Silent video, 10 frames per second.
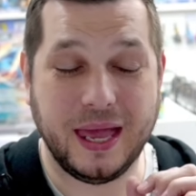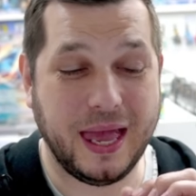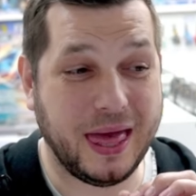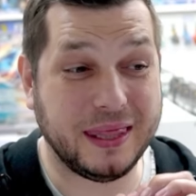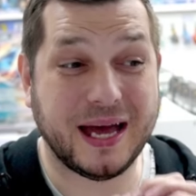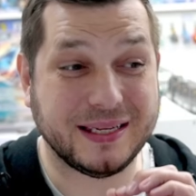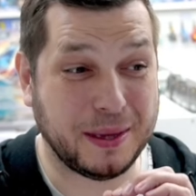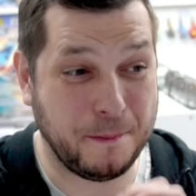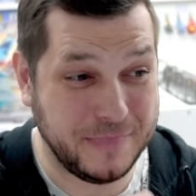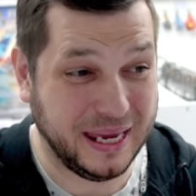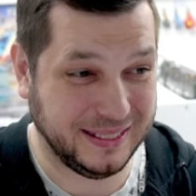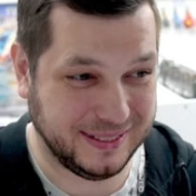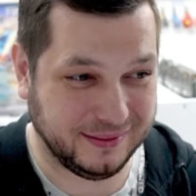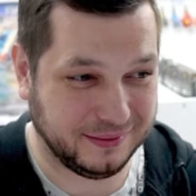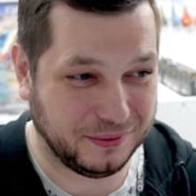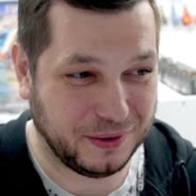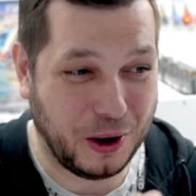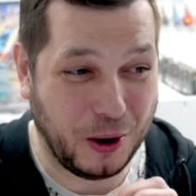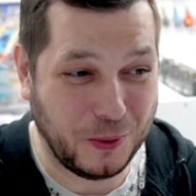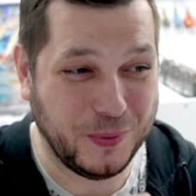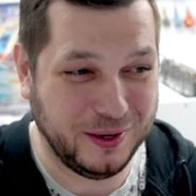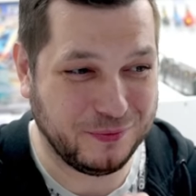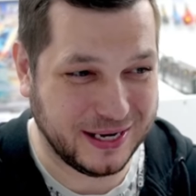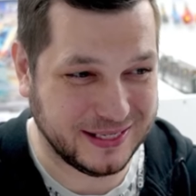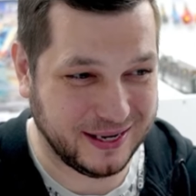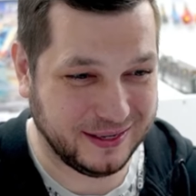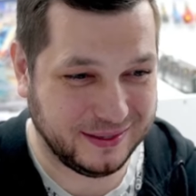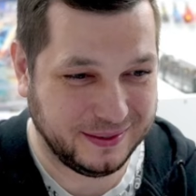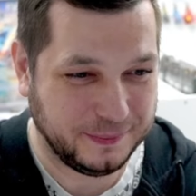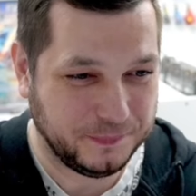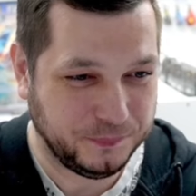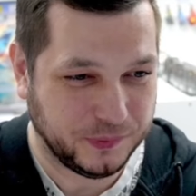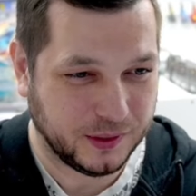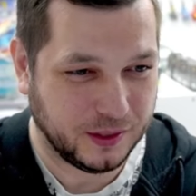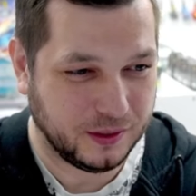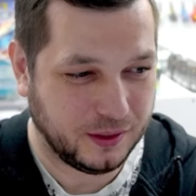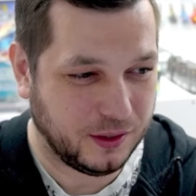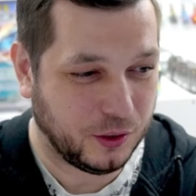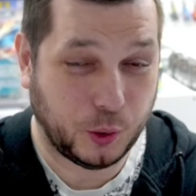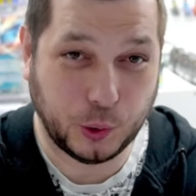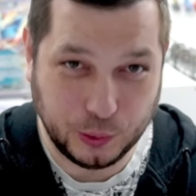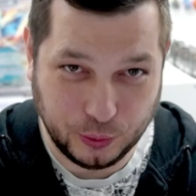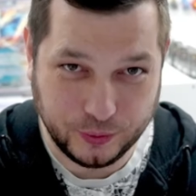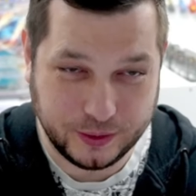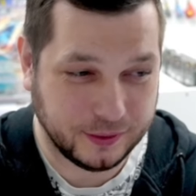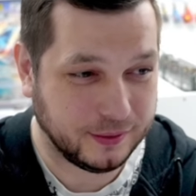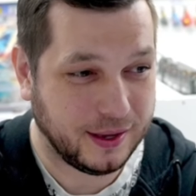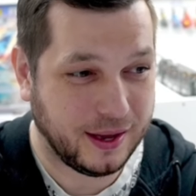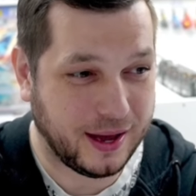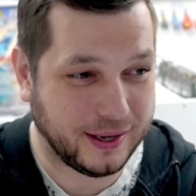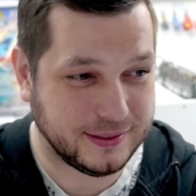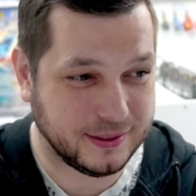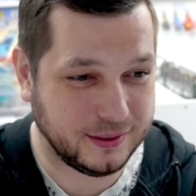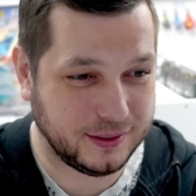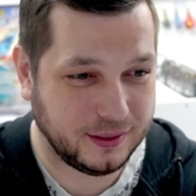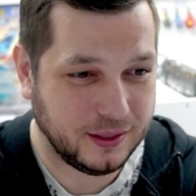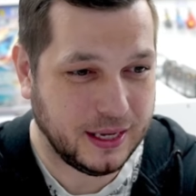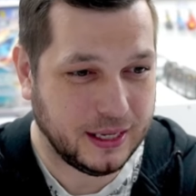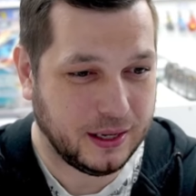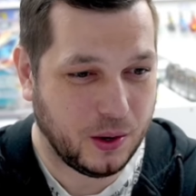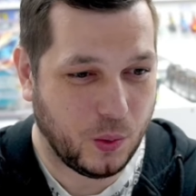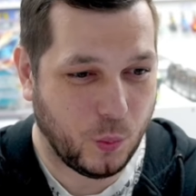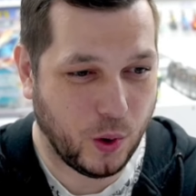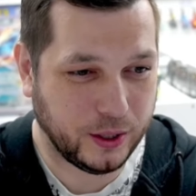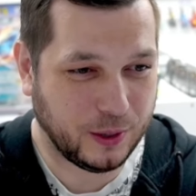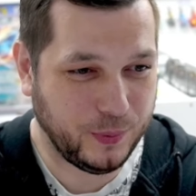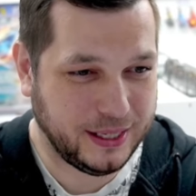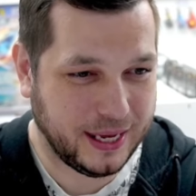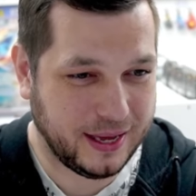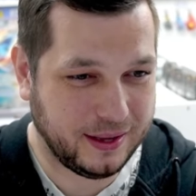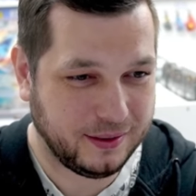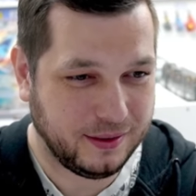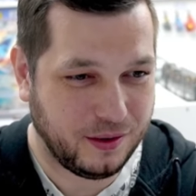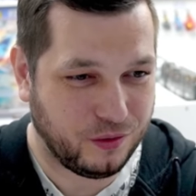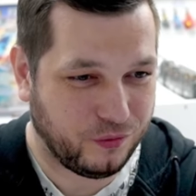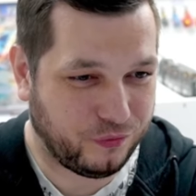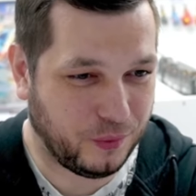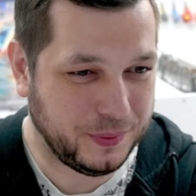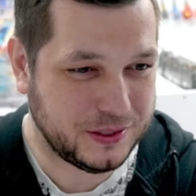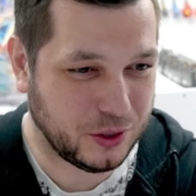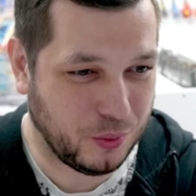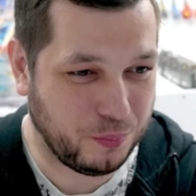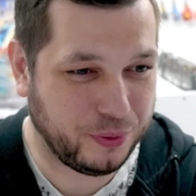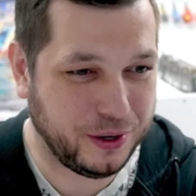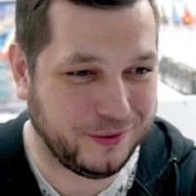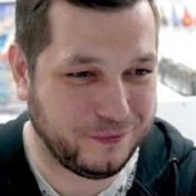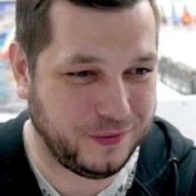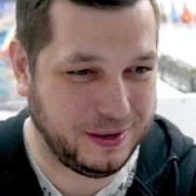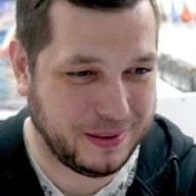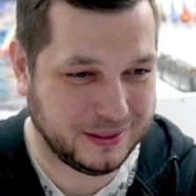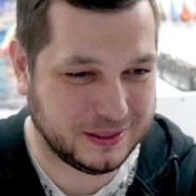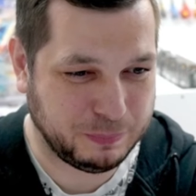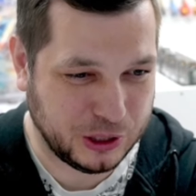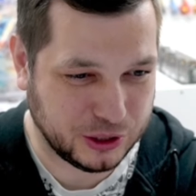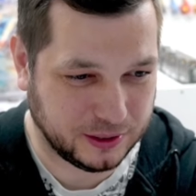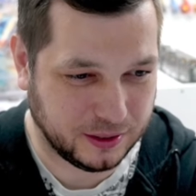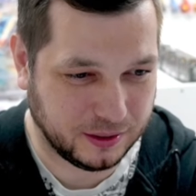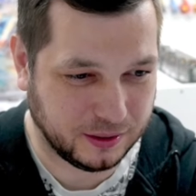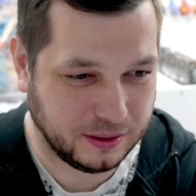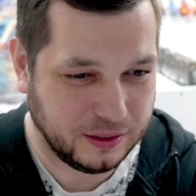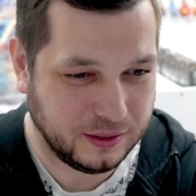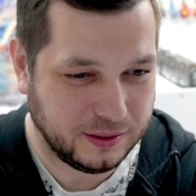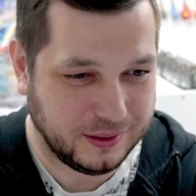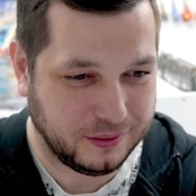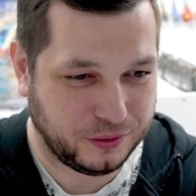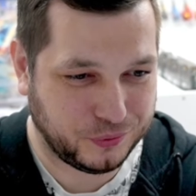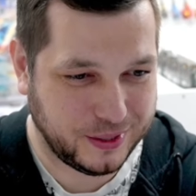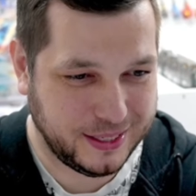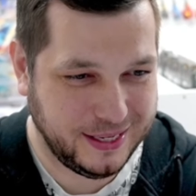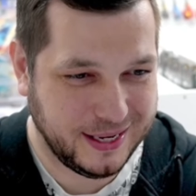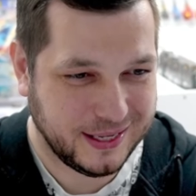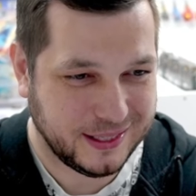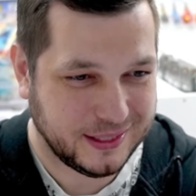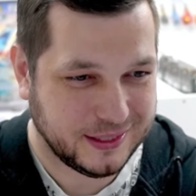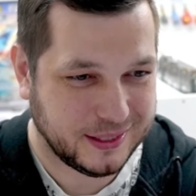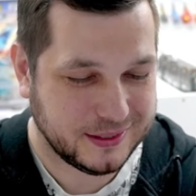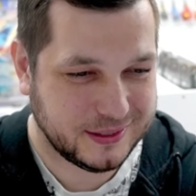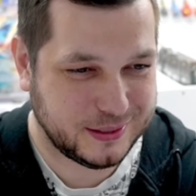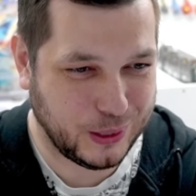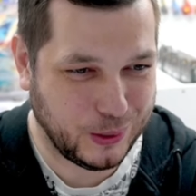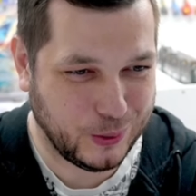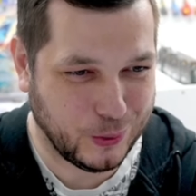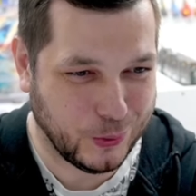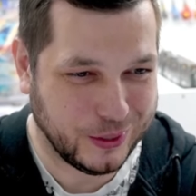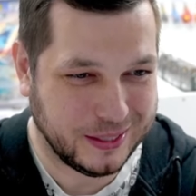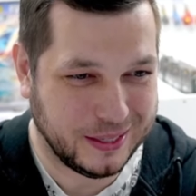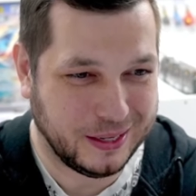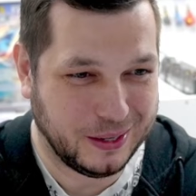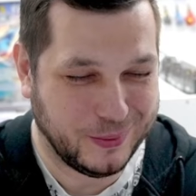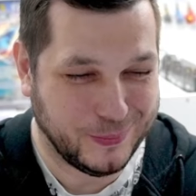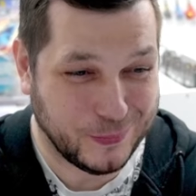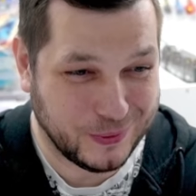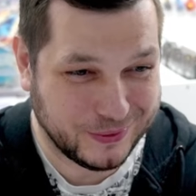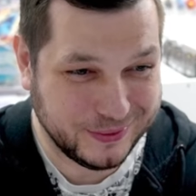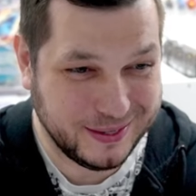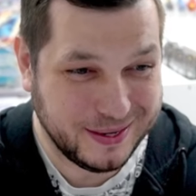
that's amazing. Are we ready? Good luck, Isaac. What can we get from this UMBREON VMAX special art? 3, 2, 1,